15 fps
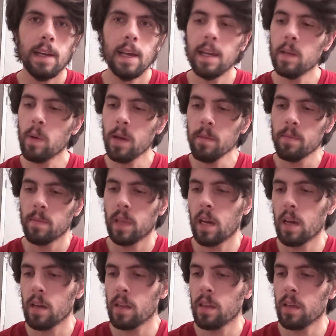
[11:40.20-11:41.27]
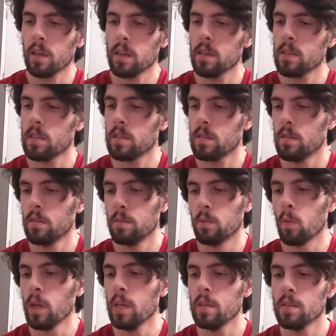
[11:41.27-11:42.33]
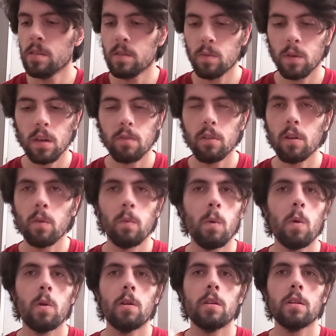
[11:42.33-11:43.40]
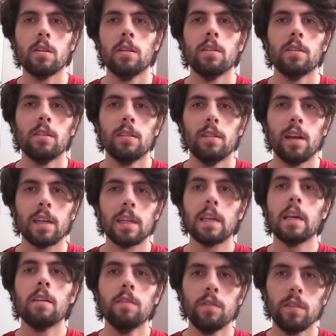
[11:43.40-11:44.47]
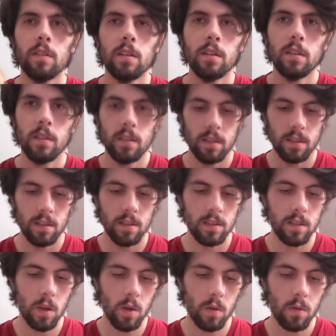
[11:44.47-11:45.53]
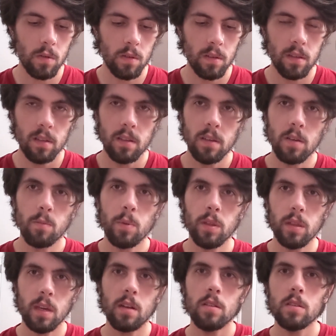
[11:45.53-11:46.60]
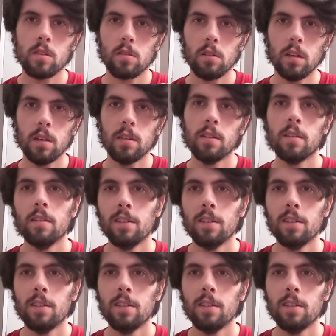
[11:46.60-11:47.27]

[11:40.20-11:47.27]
Anyway, I think this wins whatever award I could give, so put that on the screen.